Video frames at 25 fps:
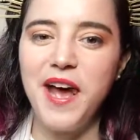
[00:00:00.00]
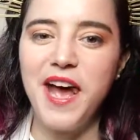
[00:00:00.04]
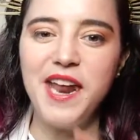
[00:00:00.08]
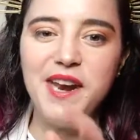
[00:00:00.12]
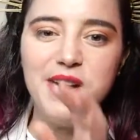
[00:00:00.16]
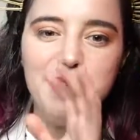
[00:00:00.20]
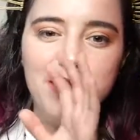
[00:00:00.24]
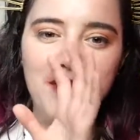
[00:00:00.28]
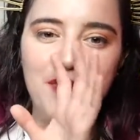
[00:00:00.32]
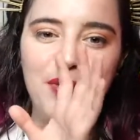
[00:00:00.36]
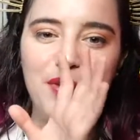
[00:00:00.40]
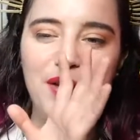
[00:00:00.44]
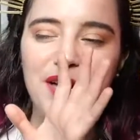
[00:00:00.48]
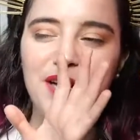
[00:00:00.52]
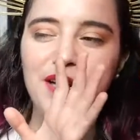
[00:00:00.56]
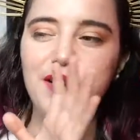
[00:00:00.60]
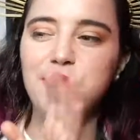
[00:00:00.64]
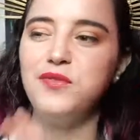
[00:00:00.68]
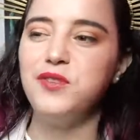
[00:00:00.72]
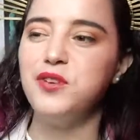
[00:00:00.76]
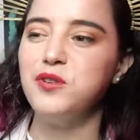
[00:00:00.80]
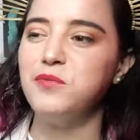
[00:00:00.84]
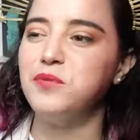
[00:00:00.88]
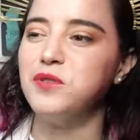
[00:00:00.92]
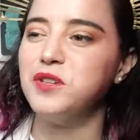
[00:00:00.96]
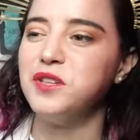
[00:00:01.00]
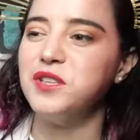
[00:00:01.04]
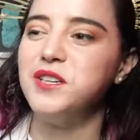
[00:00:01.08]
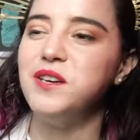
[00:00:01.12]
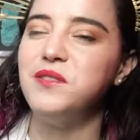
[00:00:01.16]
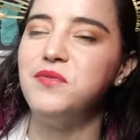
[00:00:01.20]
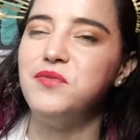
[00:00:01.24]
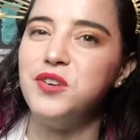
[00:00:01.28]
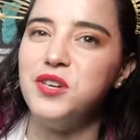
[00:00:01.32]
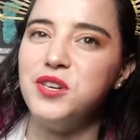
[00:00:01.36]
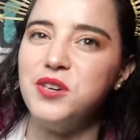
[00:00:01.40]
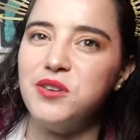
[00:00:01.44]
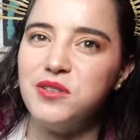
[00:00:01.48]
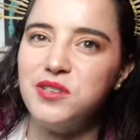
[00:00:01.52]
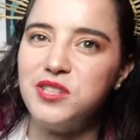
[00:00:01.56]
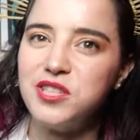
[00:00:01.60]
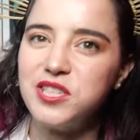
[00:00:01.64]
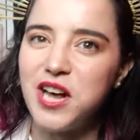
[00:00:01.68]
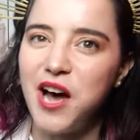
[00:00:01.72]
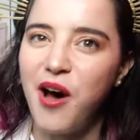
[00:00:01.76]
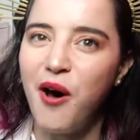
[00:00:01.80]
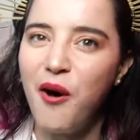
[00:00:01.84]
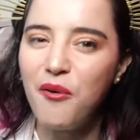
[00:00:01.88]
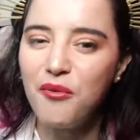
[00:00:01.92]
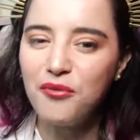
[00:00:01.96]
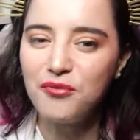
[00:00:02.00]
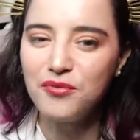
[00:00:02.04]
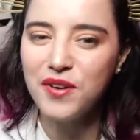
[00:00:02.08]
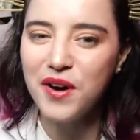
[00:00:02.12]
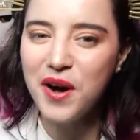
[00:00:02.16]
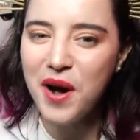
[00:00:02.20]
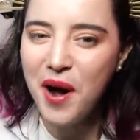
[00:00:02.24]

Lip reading: anything if you believe in yourself.